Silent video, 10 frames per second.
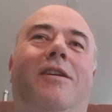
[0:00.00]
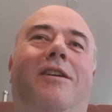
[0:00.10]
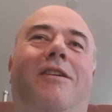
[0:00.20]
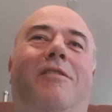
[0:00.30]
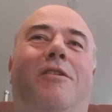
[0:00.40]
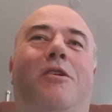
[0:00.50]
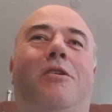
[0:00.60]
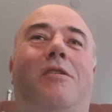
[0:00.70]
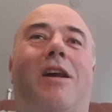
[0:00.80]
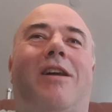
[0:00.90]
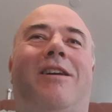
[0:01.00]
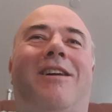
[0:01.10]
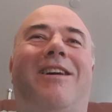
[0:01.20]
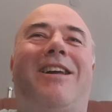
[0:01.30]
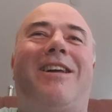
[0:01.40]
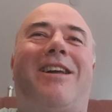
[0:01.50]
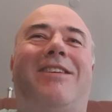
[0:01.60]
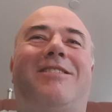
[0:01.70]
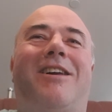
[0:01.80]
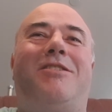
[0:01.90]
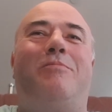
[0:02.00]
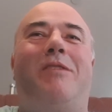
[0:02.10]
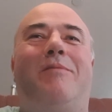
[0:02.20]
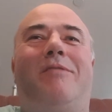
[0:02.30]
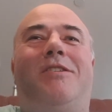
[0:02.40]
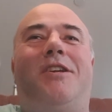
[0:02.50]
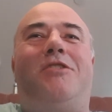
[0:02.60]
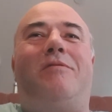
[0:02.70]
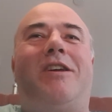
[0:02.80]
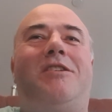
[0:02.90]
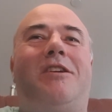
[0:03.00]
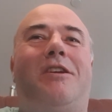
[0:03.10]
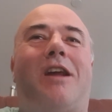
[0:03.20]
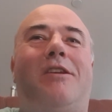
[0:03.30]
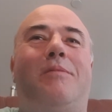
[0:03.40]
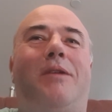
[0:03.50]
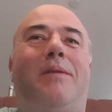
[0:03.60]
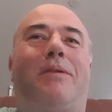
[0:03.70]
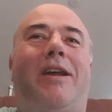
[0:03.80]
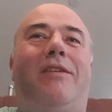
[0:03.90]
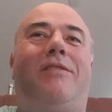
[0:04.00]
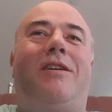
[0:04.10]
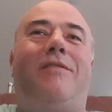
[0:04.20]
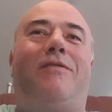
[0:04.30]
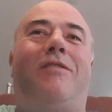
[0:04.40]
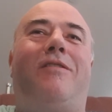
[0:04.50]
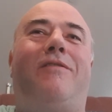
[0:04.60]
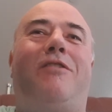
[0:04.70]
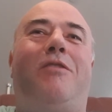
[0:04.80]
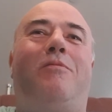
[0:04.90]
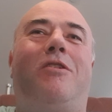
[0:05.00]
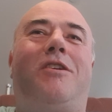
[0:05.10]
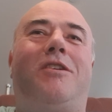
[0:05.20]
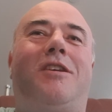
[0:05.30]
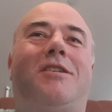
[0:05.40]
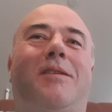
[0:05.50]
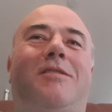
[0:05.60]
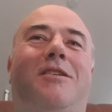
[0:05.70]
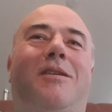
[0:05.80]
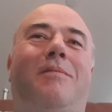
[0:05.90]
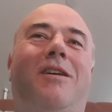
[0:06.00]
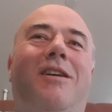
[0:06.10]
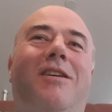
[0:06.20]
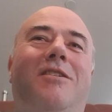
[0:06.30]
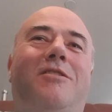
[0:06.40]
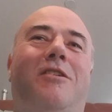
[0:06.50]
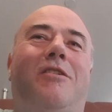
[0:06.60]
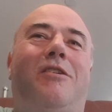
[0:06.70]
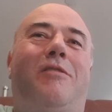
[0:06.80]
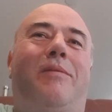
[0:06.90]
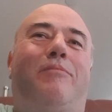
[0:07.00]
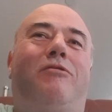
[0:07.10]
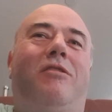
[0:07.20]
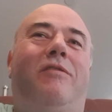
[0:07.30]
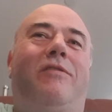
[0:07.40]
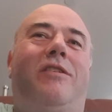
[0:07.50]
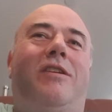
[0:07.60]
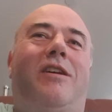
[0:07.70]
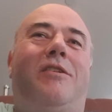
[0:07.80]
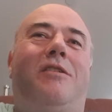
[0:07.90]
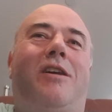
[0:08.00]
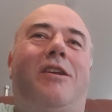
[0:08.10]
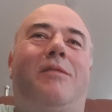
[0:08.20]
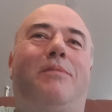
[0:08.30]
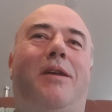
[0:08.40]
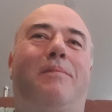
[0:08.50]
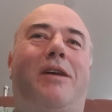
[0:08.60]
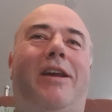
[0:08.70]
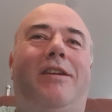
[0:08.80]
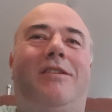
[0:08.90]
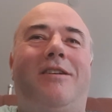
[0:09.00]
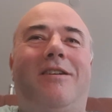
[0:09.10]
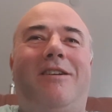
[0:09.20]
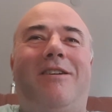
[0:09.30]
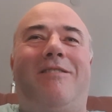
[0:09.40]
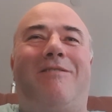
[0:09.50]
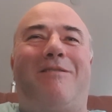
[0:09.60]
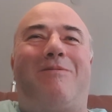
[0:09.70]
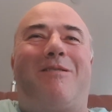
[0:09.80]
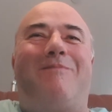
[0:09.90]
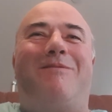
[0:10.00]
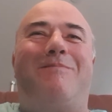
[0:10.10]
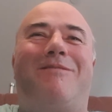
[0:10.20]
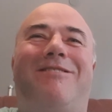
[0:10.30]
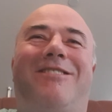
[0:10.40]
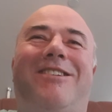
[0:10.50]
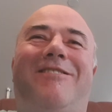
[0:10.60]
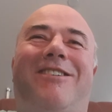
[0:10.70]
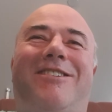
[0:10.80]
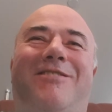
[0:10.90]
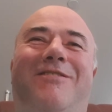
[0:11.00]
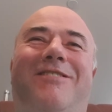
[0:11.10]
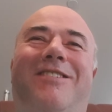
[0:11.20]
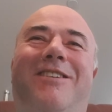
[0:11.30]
it's a win-win situation, and you're being paid for your work at the same time. So you're improving and you're being paid. What more could you ask for?